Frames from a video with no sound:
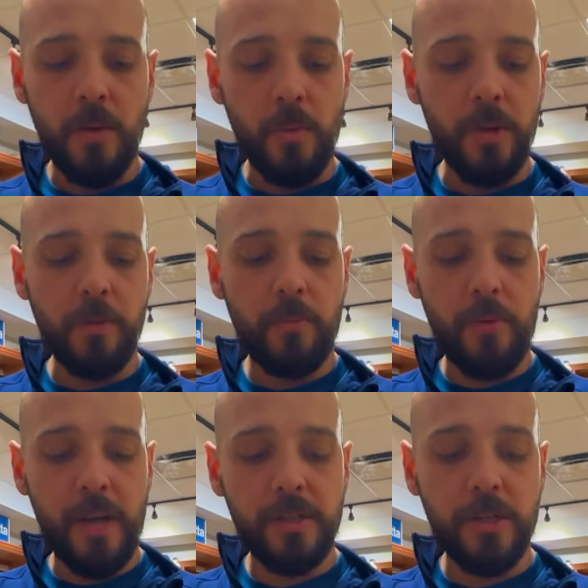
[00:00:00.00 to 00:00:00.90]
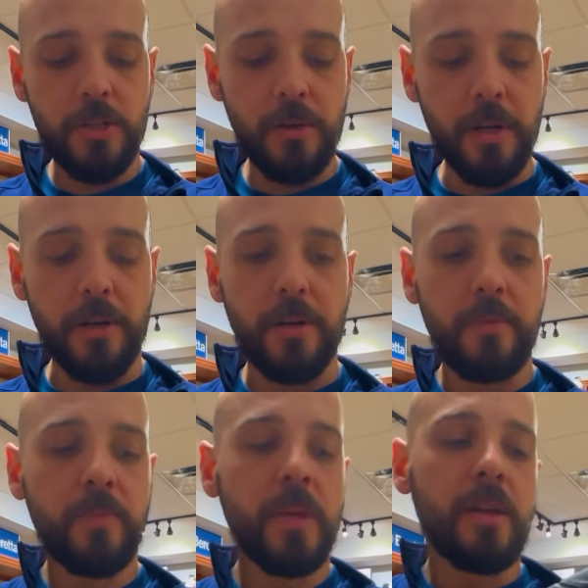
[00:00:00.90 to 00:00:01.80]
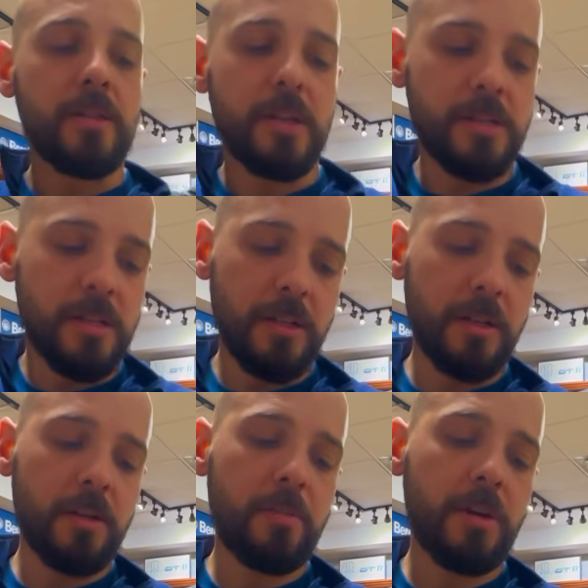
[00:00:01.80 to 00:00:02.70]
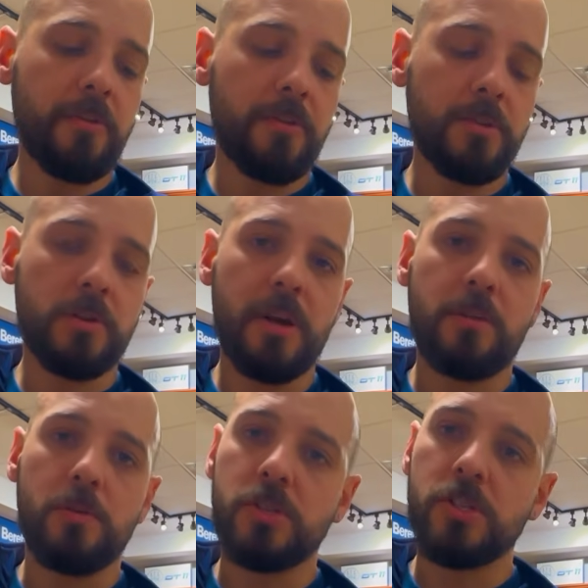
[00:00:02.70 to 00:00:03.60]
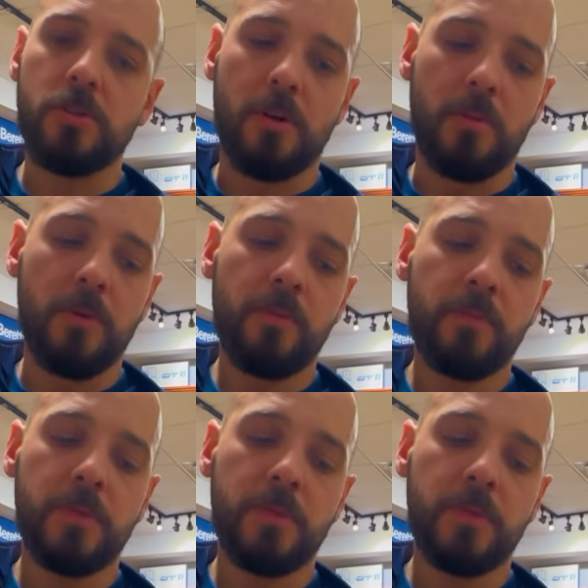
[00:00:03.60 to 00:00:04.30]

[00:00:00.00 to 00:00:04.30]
When you press the trigger, there's a little bit of front travel, which is normal,